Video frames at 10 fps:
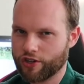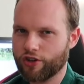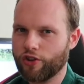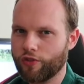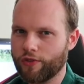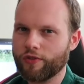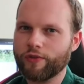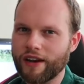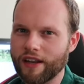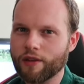So not
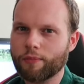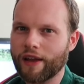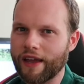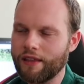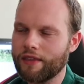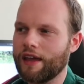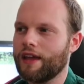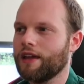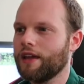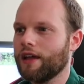really the play
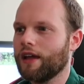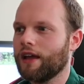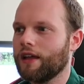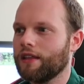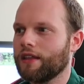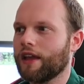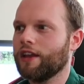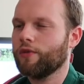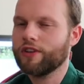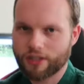thing, uh, that
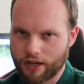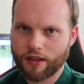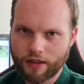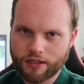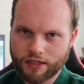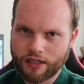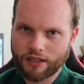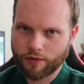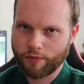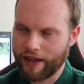kind of is. Not that it's
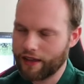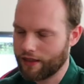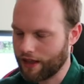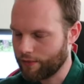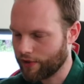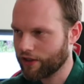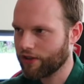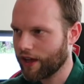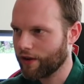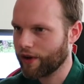it's a play thing, but
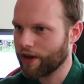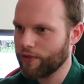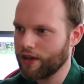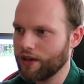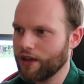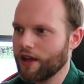you get what I mean.